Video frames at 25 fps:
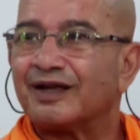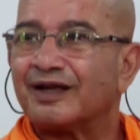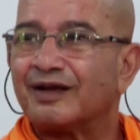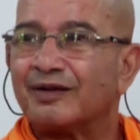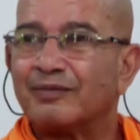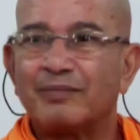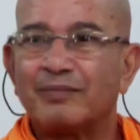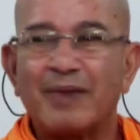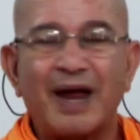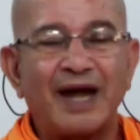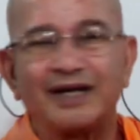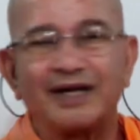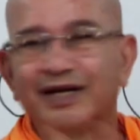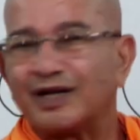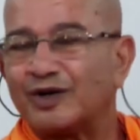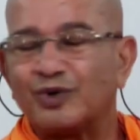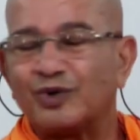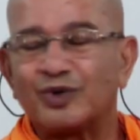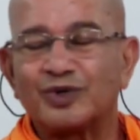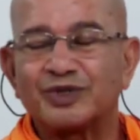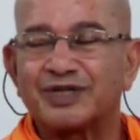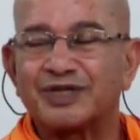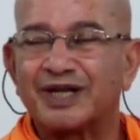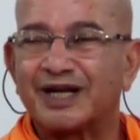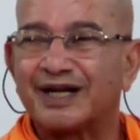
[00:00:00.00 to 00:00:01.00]
matter
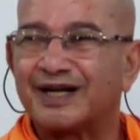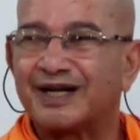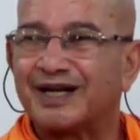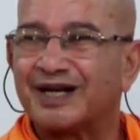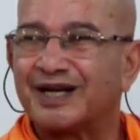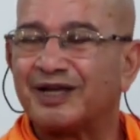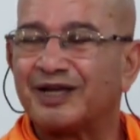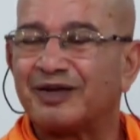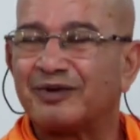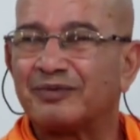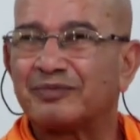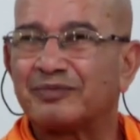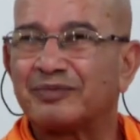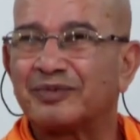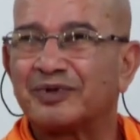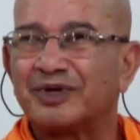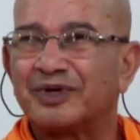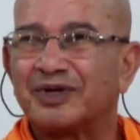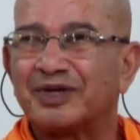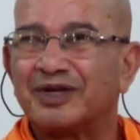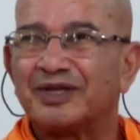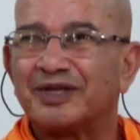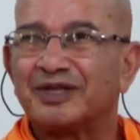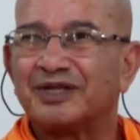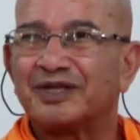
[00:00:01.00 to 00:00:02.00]
looks like dream.
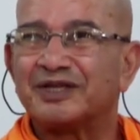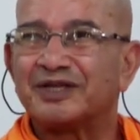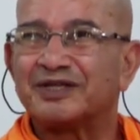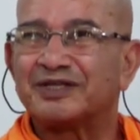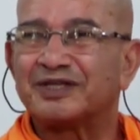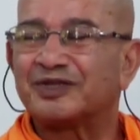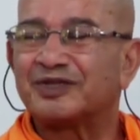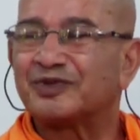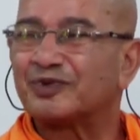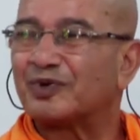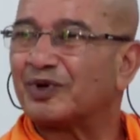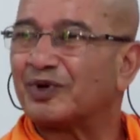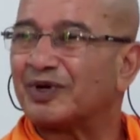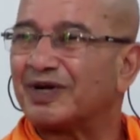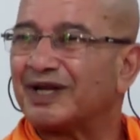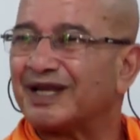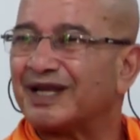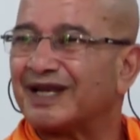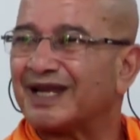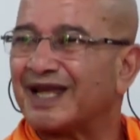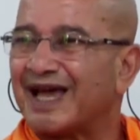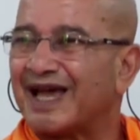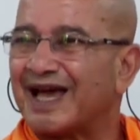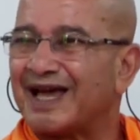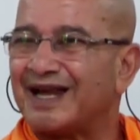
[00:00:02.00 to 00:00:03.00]
This is only
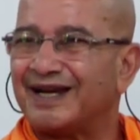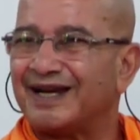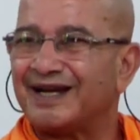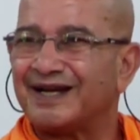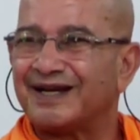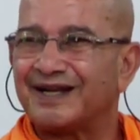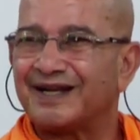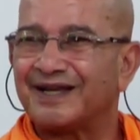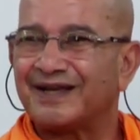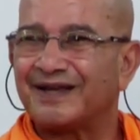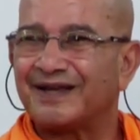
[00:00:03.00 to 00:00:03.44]
reality.